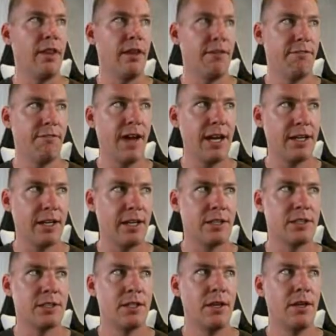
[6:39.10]
The effect
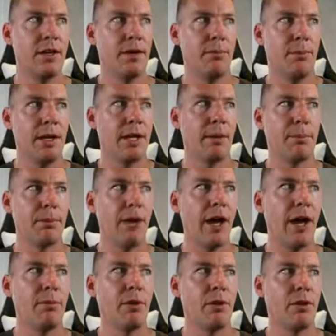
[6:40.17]
is being
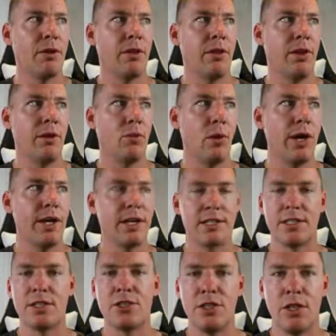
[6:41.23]
applied, but the
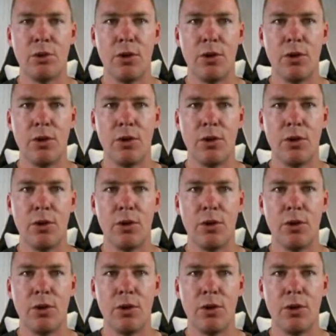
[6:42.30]
radius is